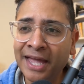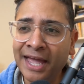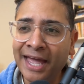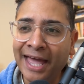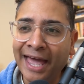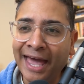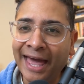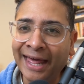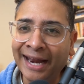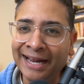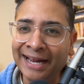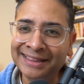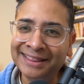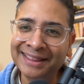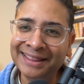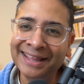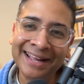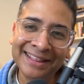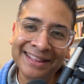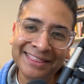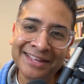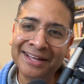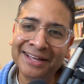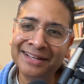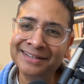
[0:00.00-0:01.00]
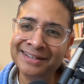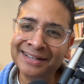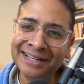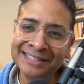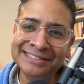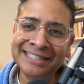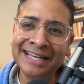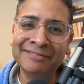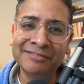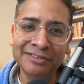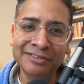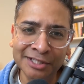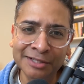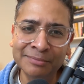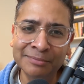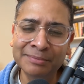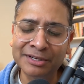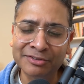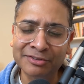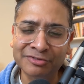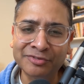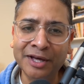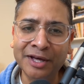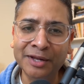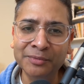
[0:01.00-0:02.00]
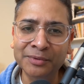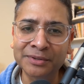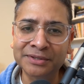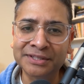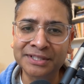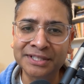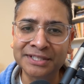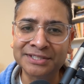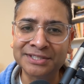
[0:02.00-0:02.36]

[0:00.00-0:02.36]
And then I thought, let's have a little bit of fun with this.